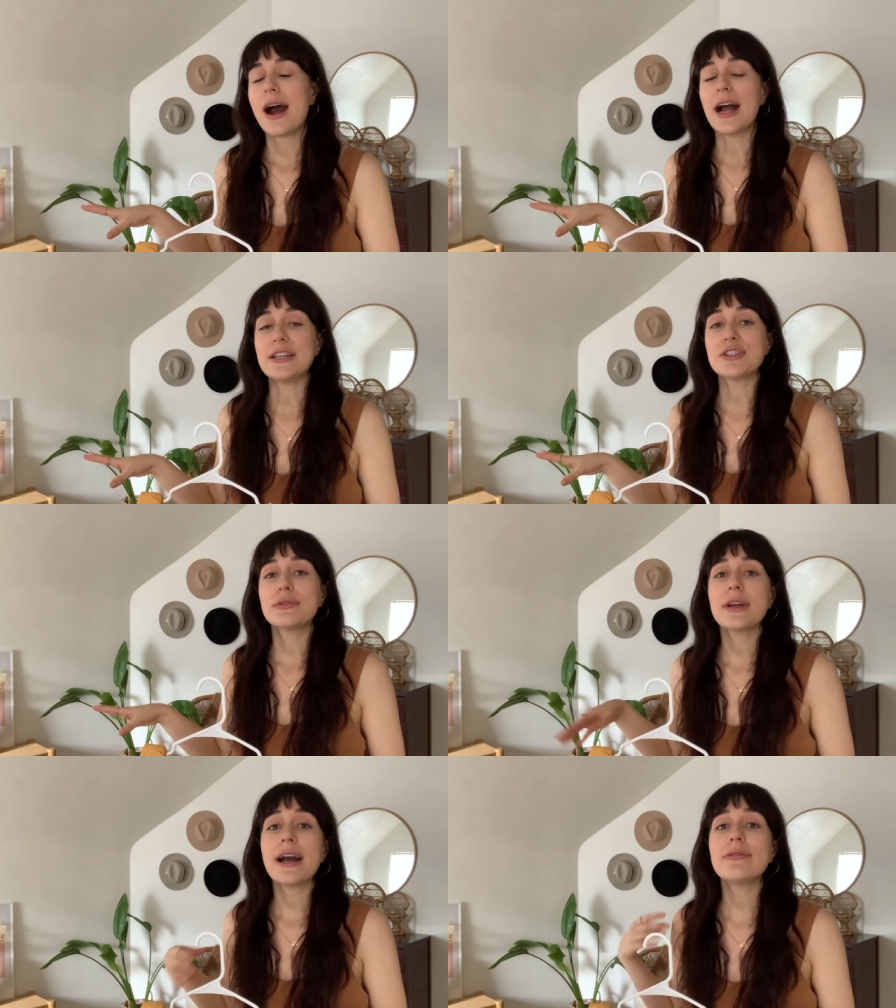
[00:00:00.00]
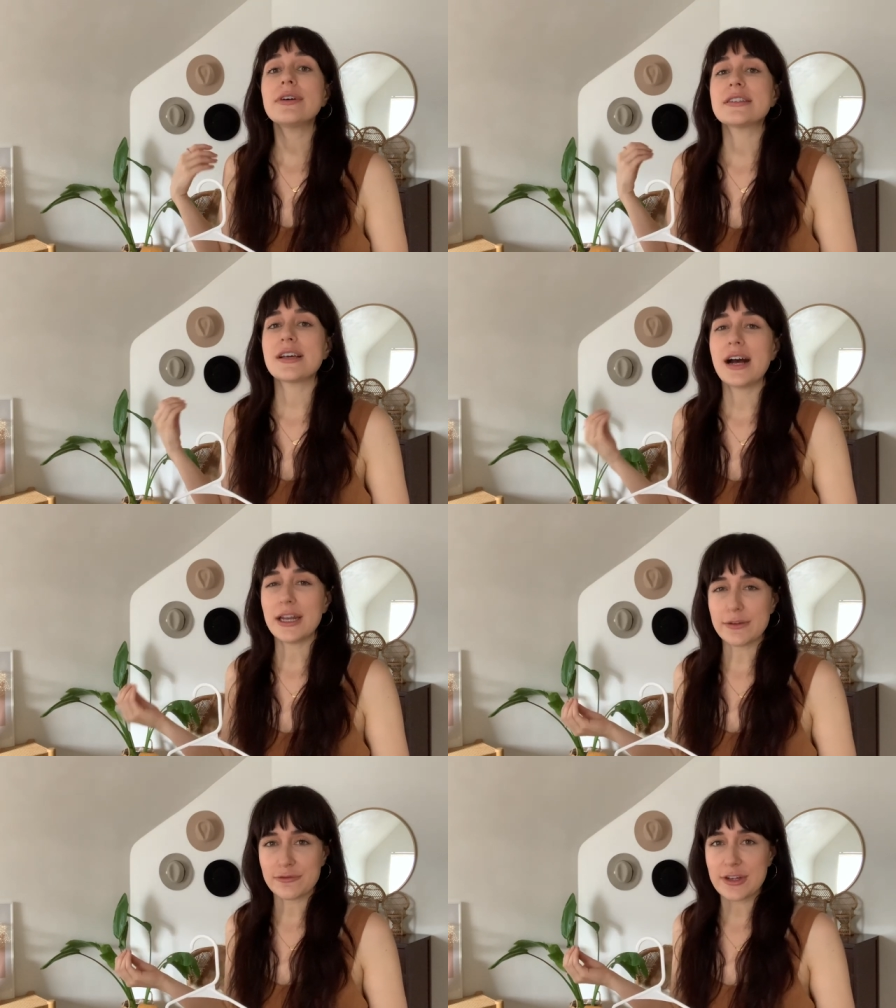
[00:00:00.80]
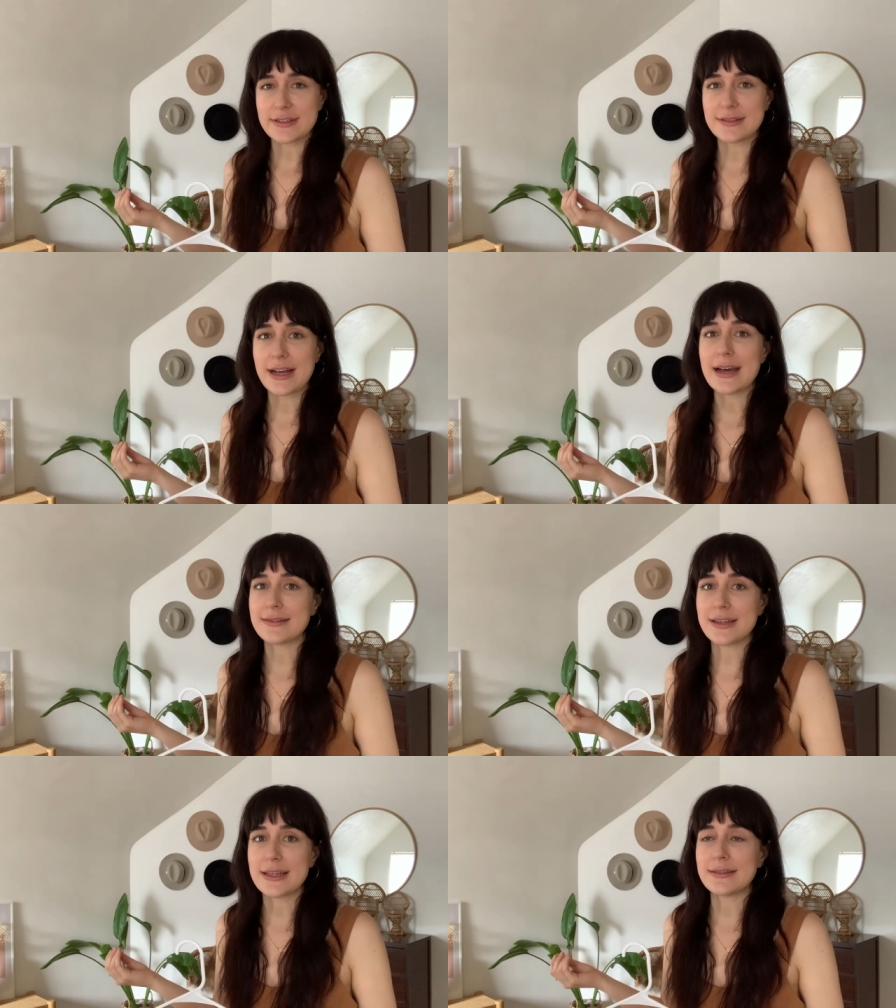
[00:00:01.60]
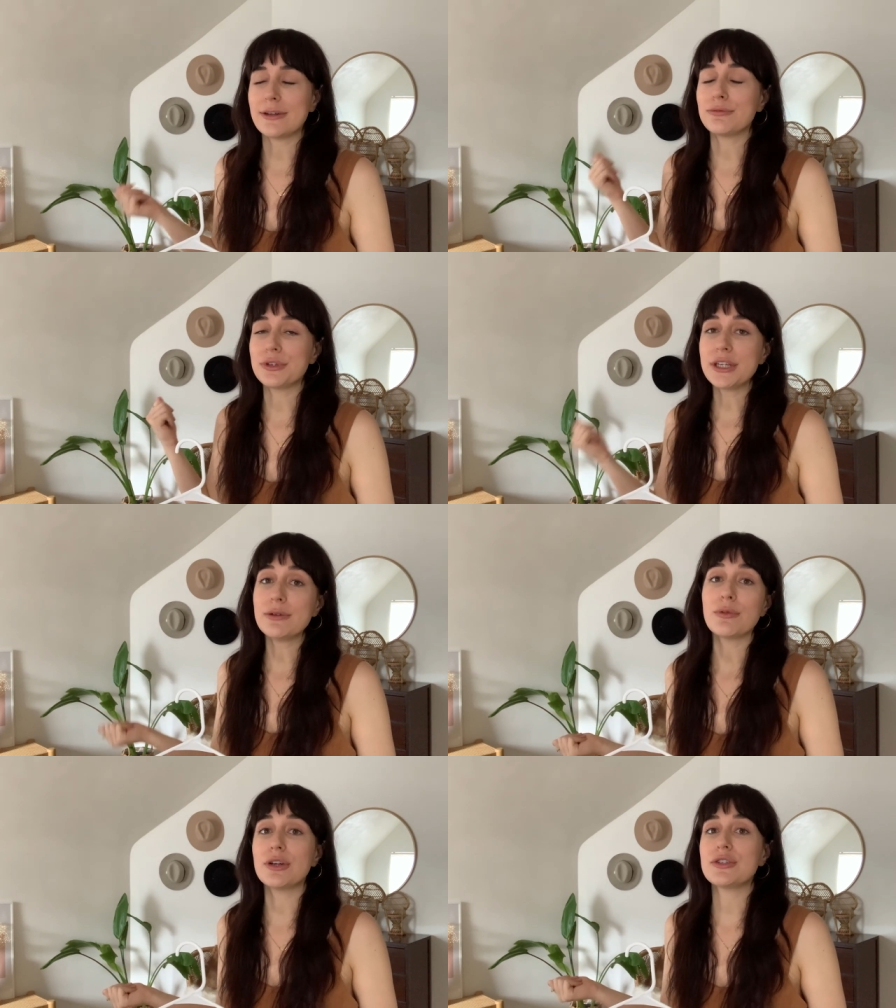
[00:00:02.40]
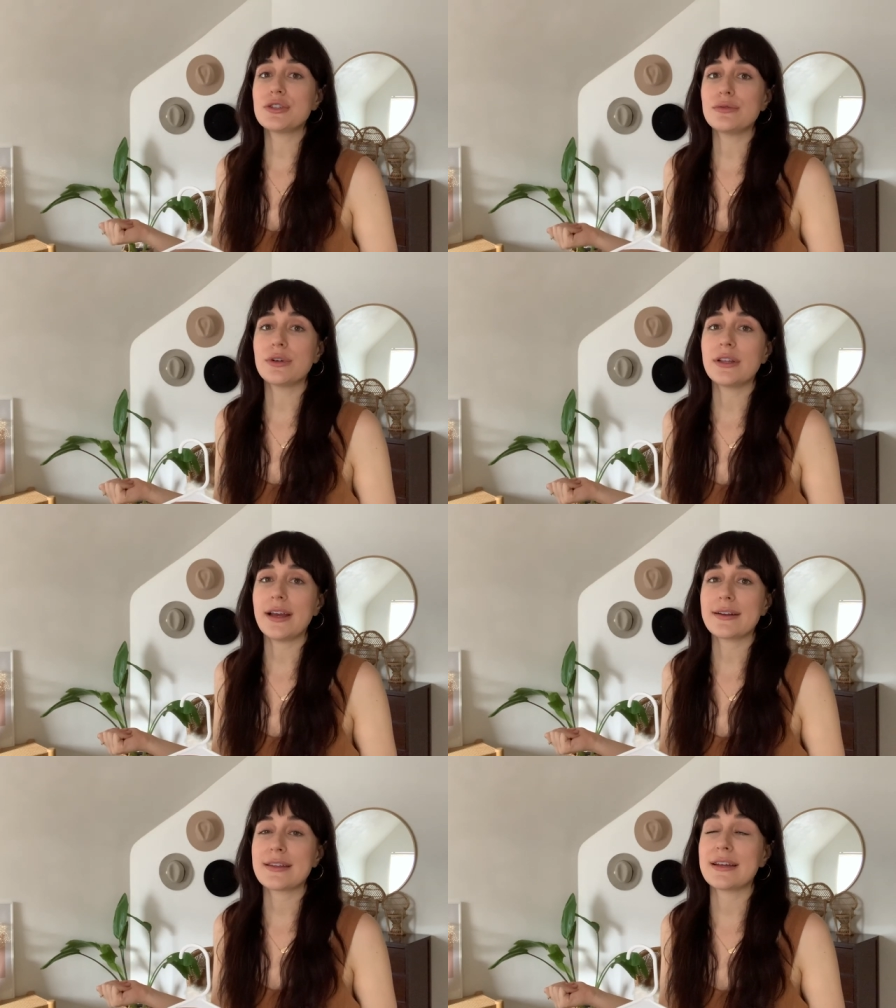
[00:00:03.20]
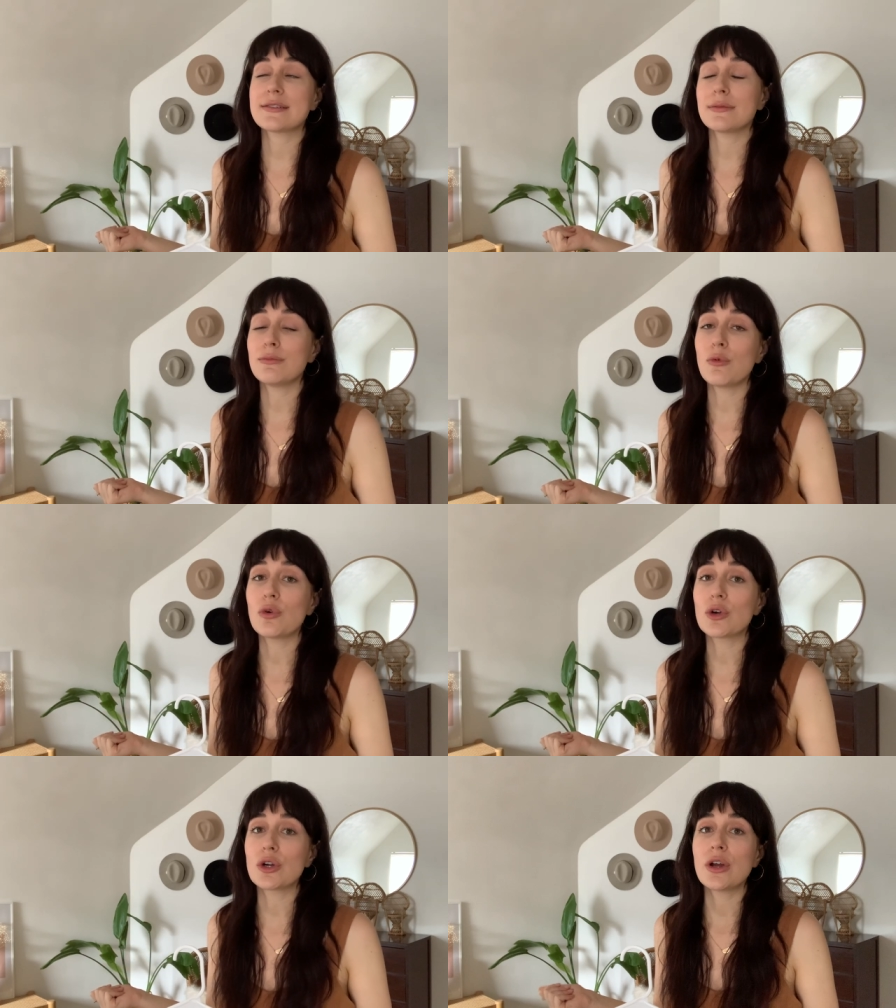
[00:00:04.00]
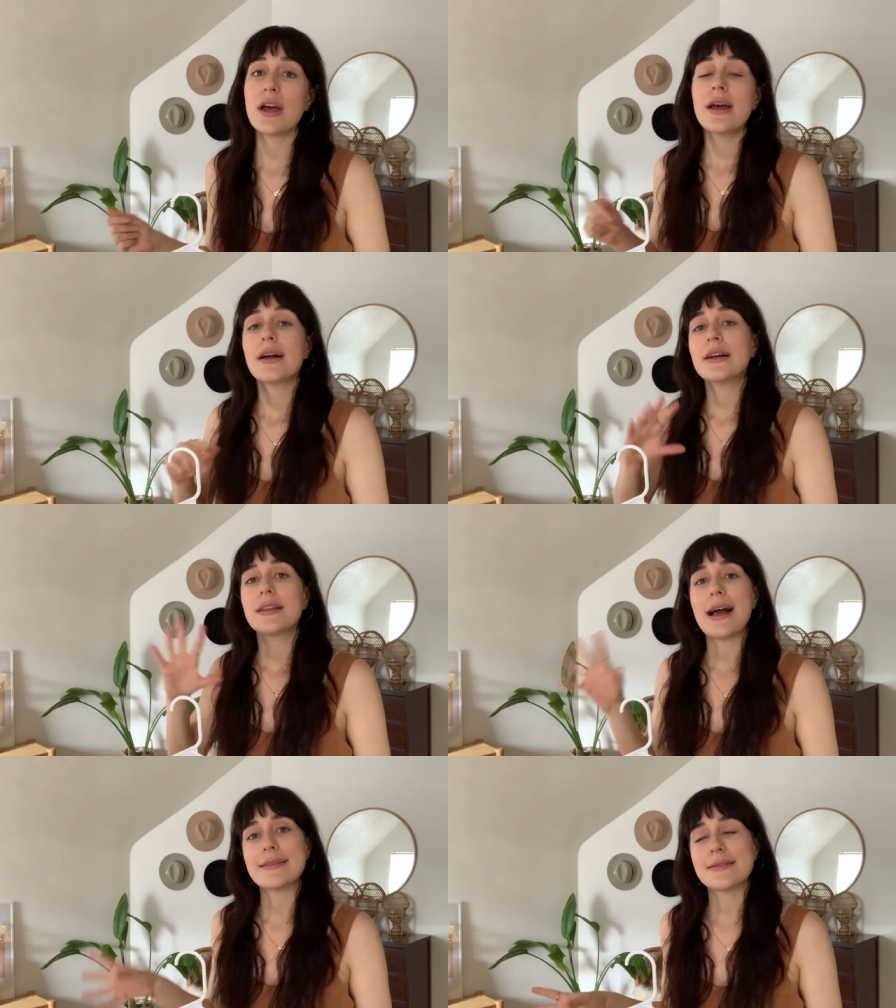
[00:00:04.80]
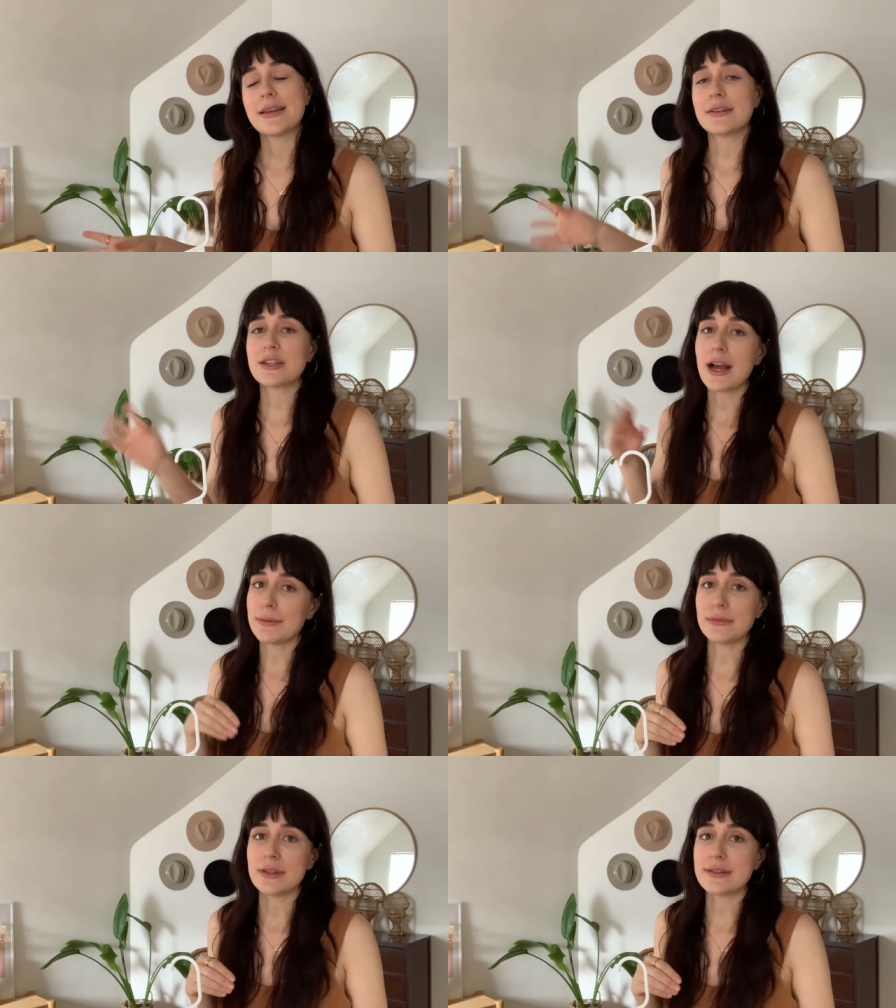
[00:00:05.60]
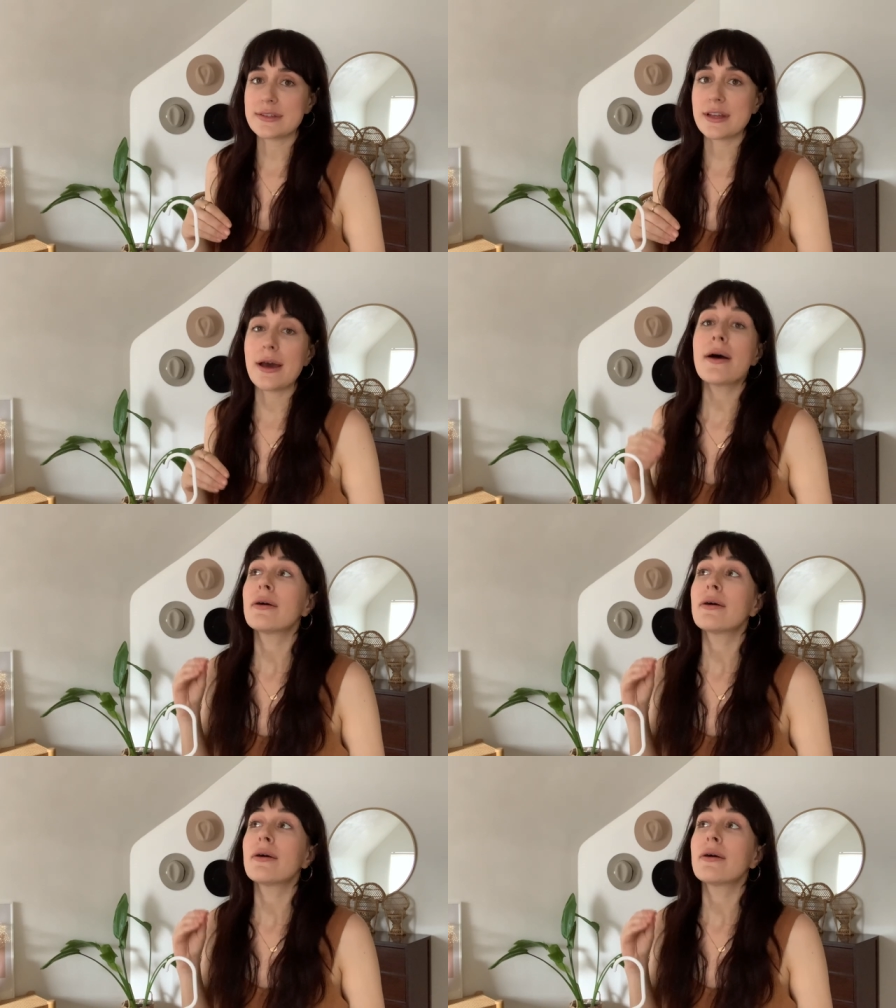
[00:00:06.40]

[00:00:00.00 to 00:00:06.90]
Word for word: I don't have a ton of dresses as it is. I really want to collect like some more classic, timeless